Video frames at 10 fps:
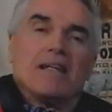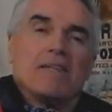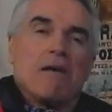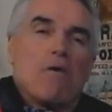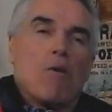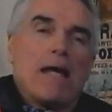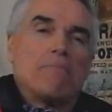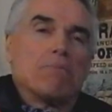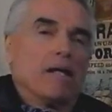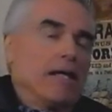in my
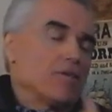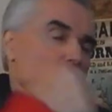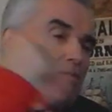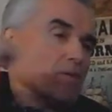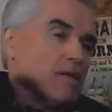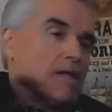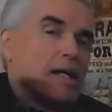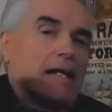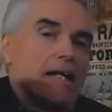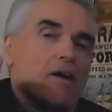weight plates, and I